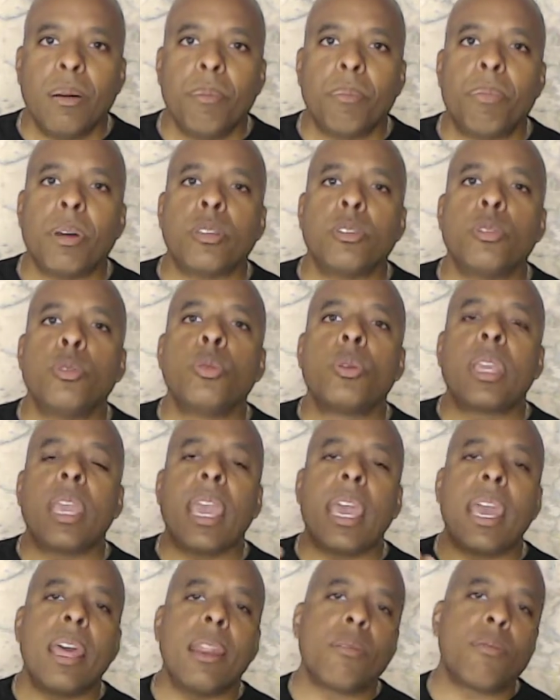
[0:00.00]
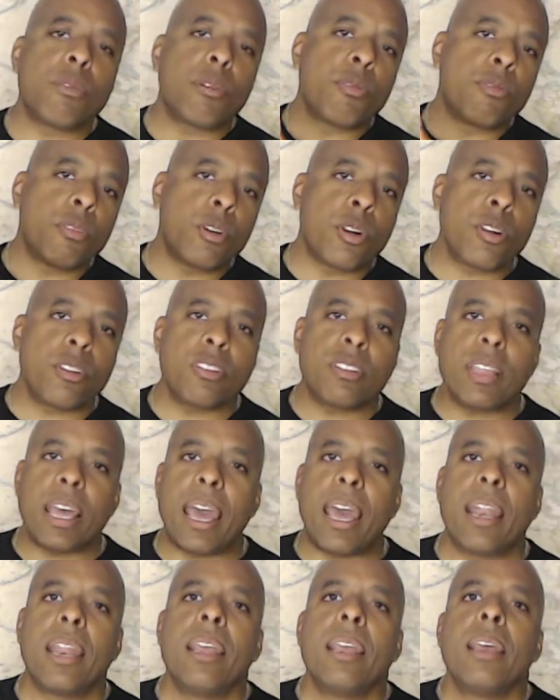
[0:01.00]
But you can reverse
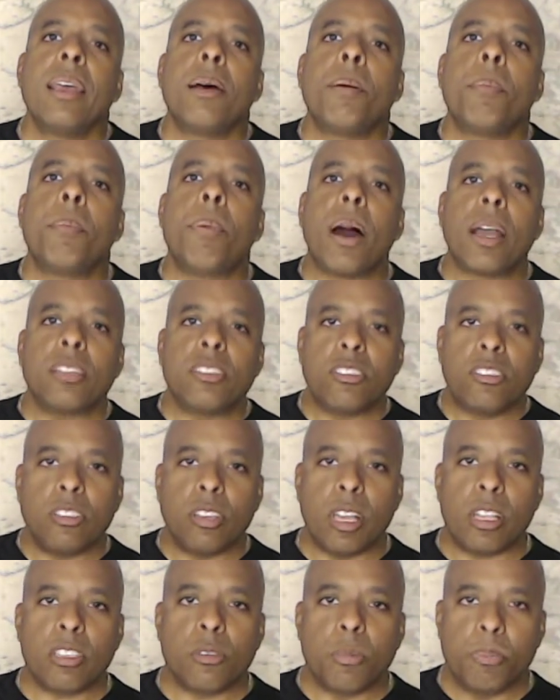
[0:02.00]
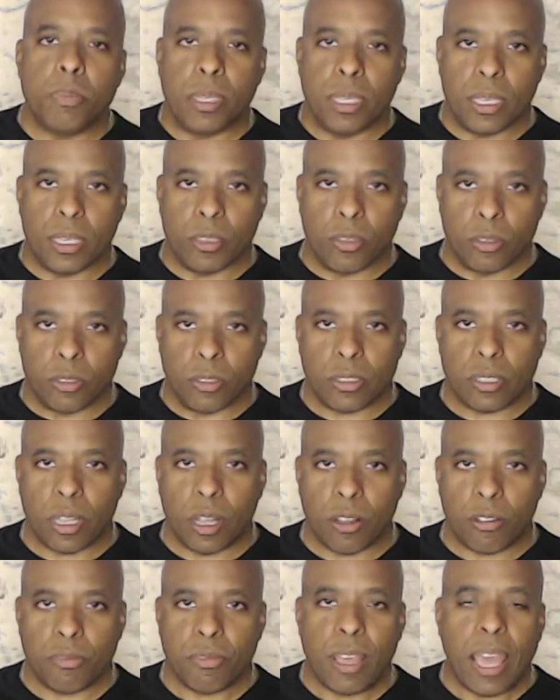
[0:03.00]
that by just being
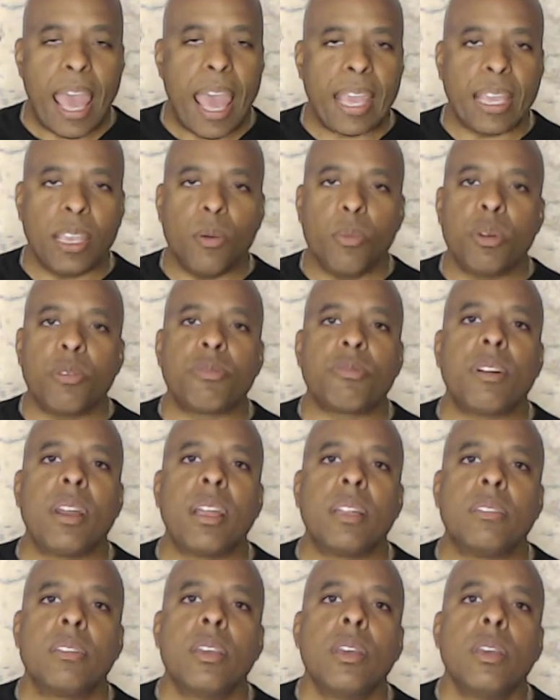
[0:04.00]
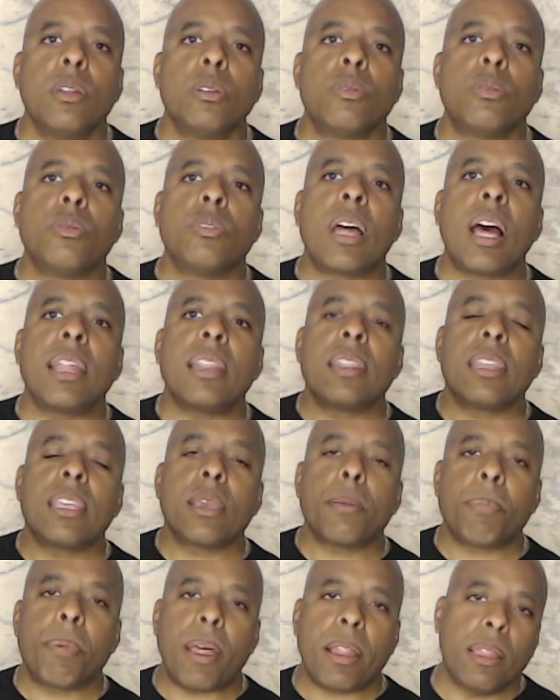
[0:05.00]
yourself, hanging with friends. Do not think
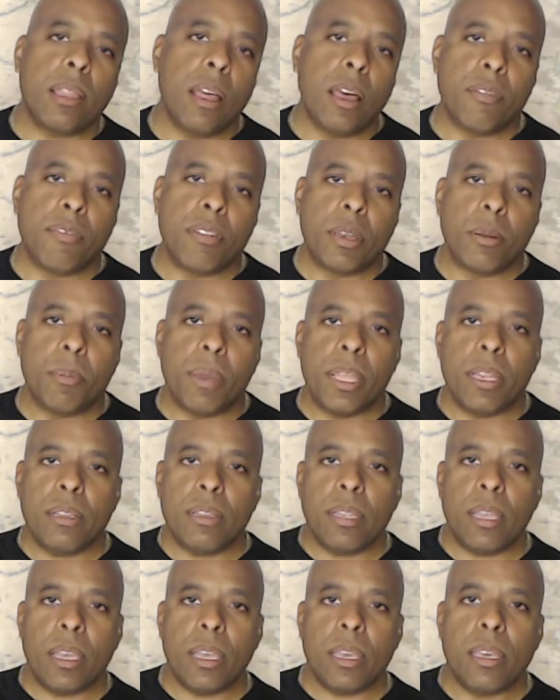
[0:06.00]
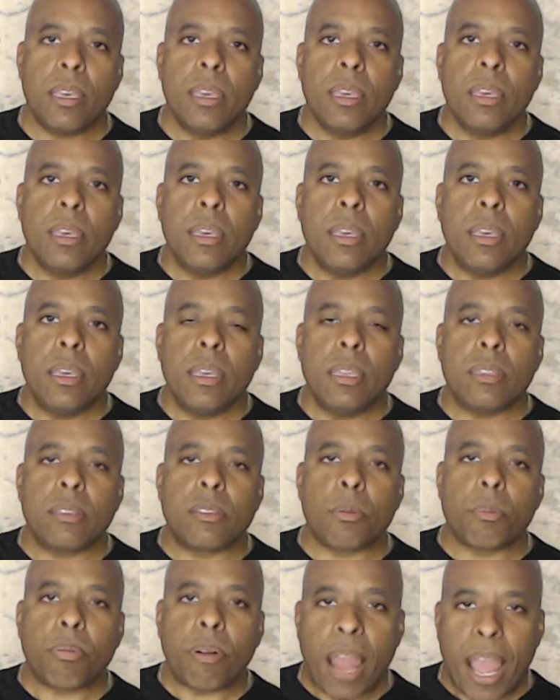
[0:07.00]
about love. And it may take
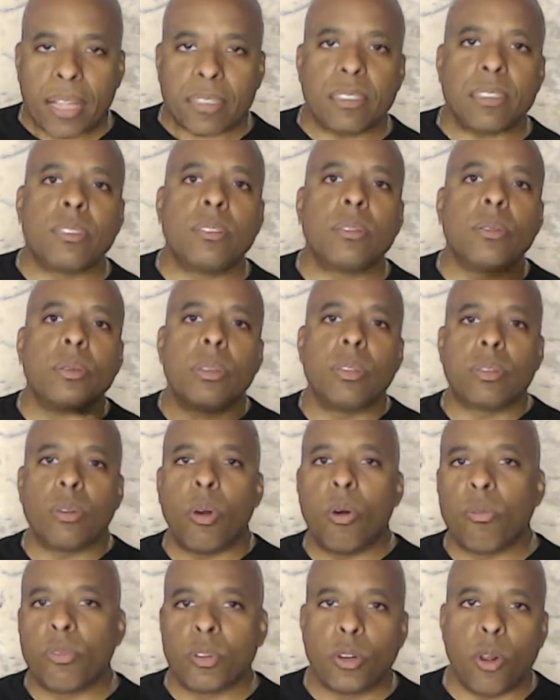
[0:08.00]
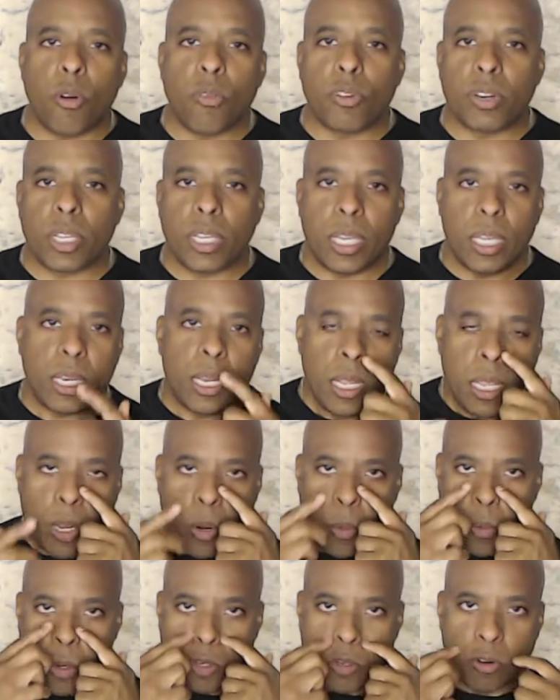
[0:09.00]
some practice. Do this over and over again
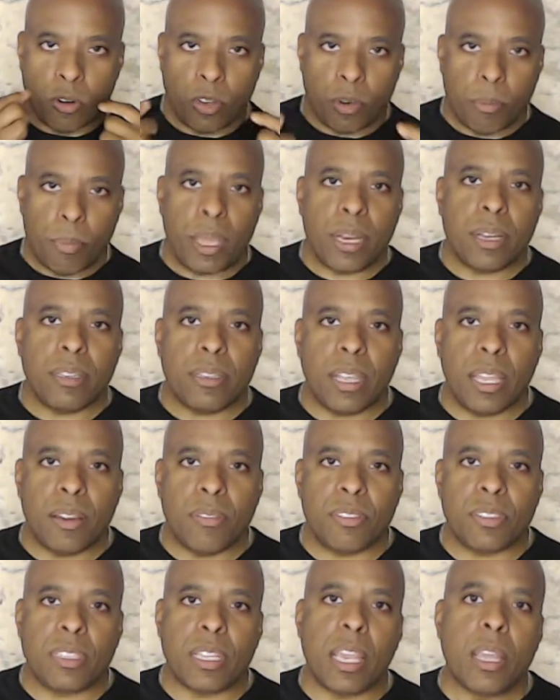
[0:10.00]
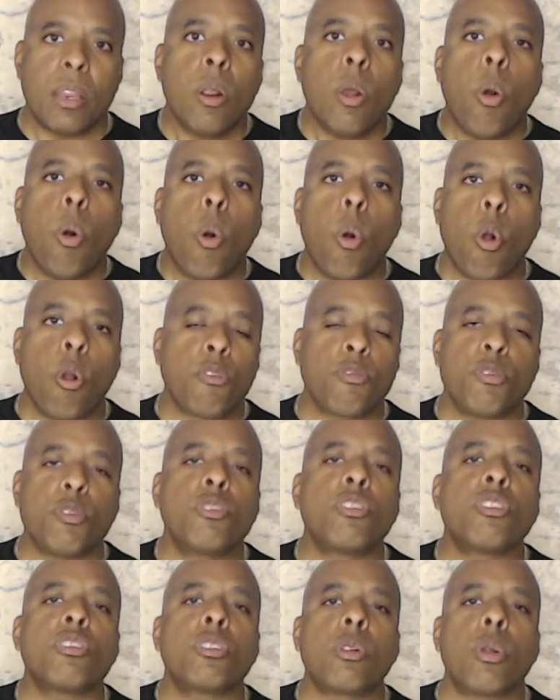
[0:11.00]
when you're in a meditative state, or if you
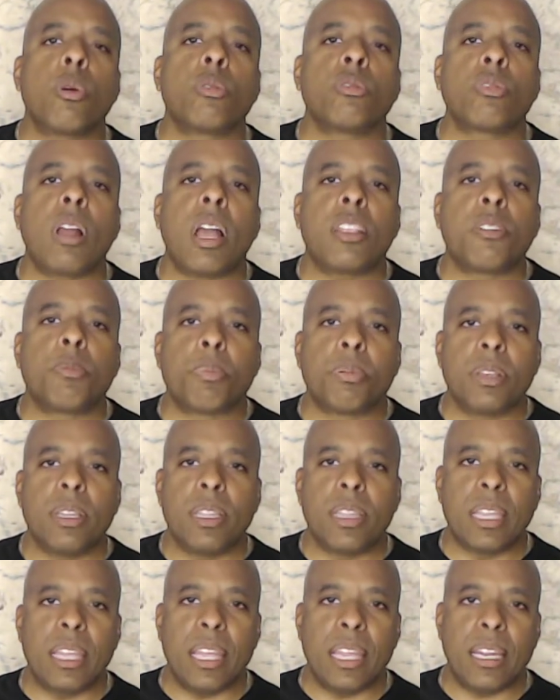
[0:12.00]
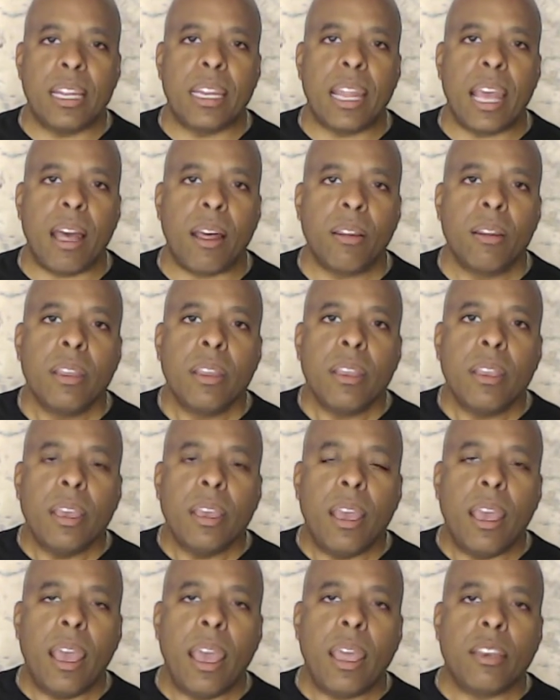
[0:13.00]
just close your eyes, breathe in and out,
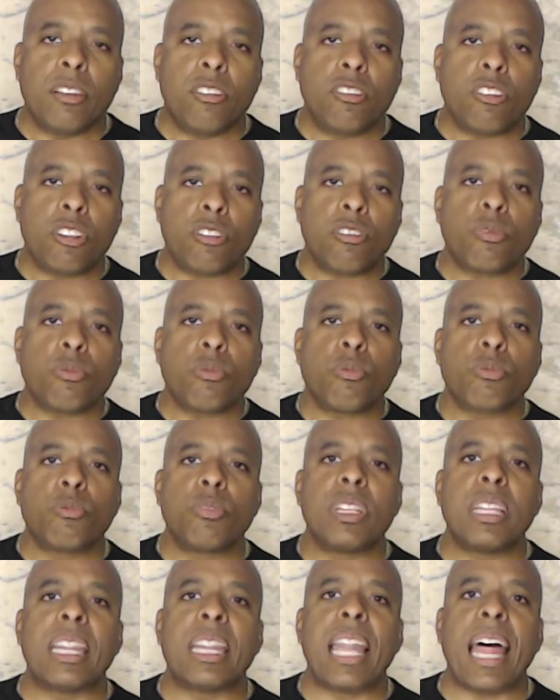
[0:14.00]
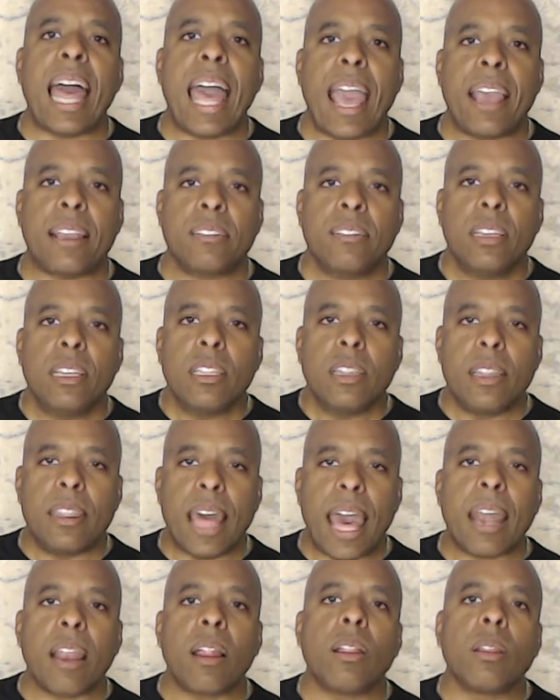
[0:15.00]
and just relax.
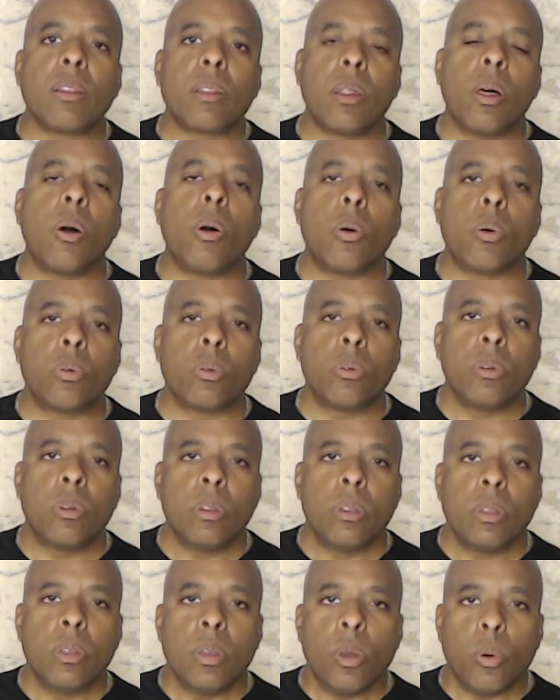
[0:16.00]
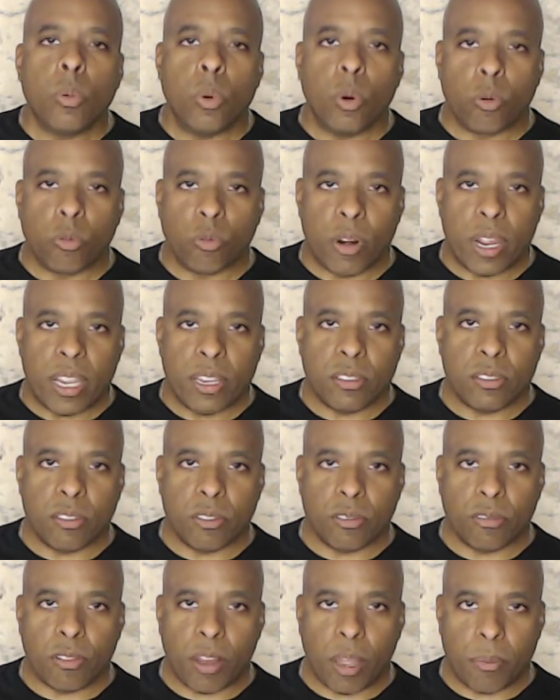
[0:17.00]
That alone will raise
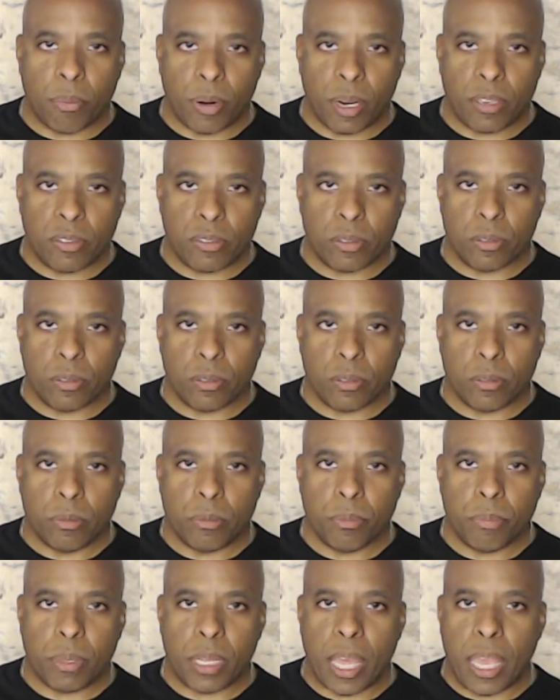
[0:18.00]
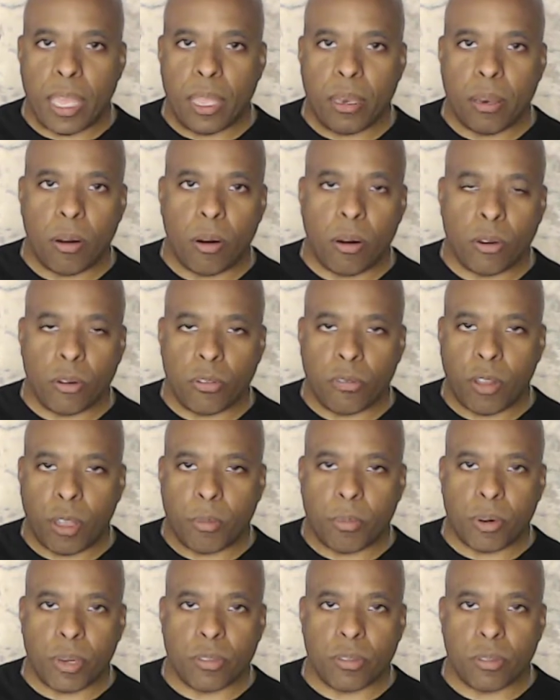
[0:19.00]
your vibrational plane or your
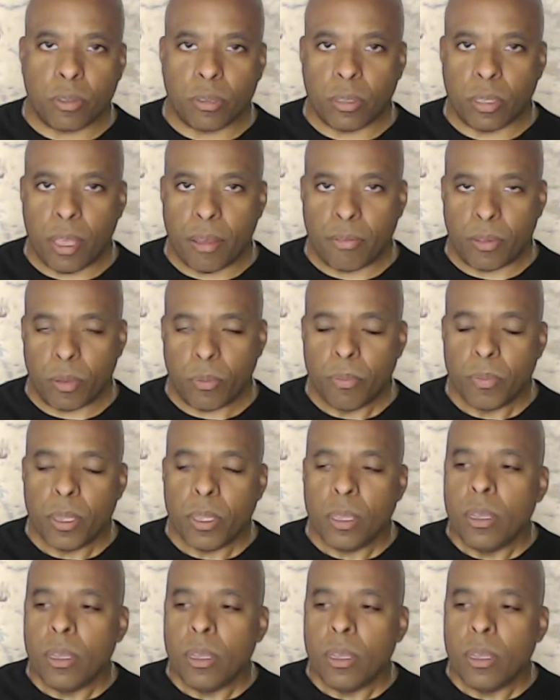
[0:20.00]
vibrational level.